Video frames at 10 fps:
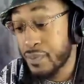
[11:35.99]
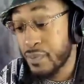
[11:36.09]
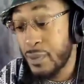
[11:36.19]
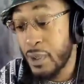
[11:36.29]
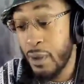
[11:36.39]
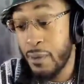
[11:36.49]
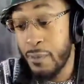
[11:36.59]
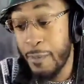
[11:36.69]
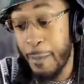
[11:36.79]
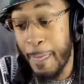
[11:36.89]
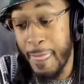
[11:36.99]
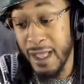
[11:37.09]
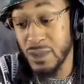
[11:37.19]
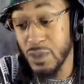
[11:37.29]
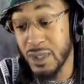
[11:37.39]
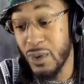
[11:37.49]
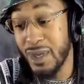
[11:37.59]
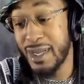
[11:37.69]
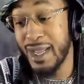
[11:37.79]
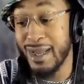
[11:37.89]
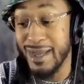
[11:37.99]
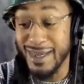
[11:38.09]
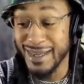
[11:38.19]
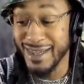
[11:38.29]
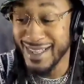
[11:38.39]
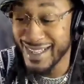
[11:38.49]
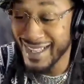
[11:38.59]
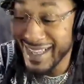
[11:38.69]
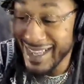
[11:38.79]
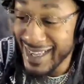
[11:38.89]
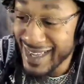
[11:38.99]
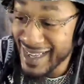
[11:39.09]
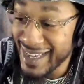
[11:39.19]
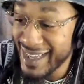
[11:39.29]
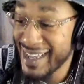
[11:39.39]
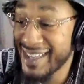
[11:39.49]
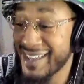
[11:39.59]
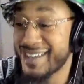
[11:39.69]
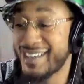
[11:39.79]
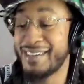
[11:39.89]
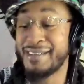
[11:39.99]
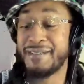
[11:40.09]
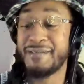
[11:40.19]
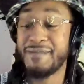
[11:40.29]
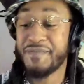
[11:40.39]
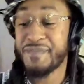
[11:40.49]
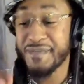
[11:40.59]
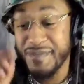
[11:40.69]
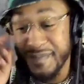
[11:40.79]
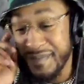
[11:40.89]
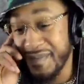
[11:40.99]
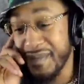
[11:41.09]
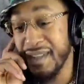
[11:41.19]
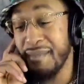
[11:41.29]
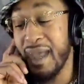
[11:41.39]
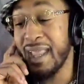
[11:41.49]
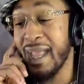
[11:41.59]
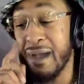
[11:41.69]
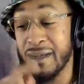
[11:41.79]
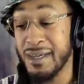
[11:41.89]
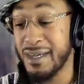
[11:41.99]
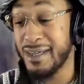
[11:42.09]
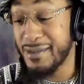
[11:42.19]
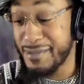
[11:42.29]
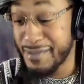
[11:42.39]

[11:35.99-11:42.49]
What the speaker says: Yo, that's what's going down. Yo, man, y'all good?